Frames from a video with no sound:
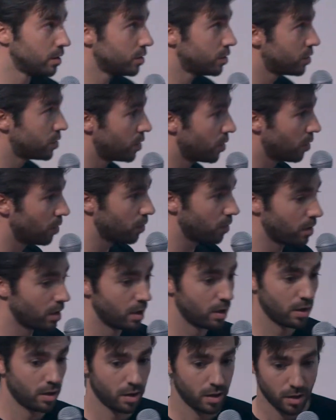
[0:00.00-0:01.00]
So
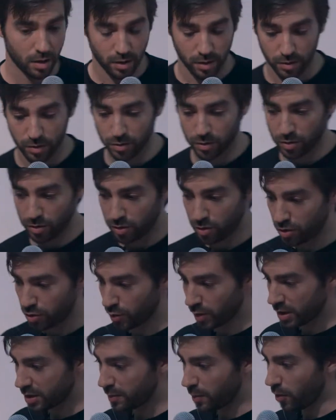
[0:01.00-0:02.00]

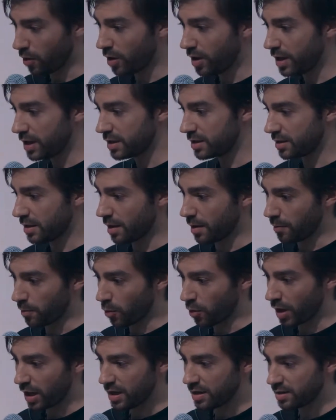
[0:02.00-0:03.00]
to explore this in a
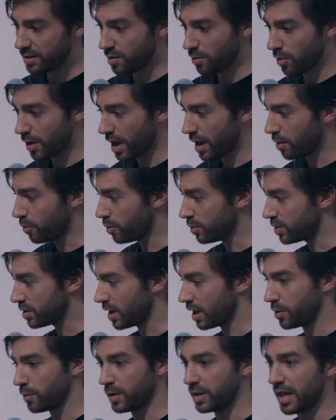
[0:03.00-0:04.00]
more easy way, I will
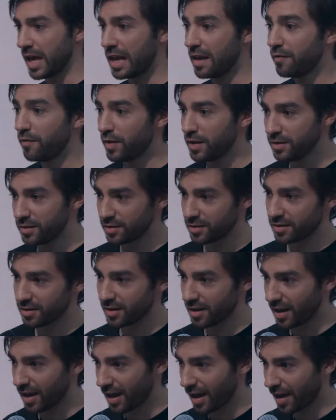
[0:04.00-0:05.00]
start with elephants,
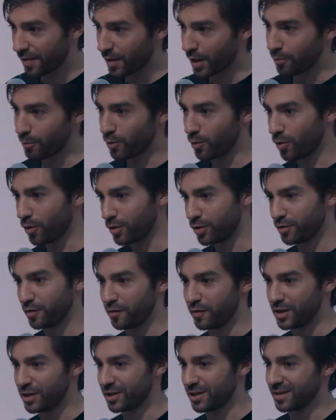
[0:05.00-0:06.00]
and then we'll go to
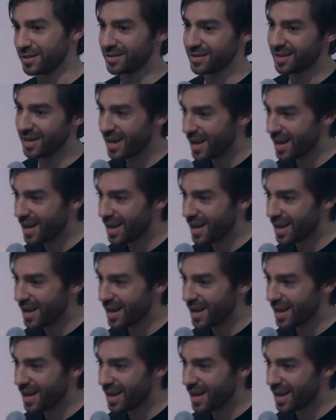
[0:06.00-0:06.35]
fishes.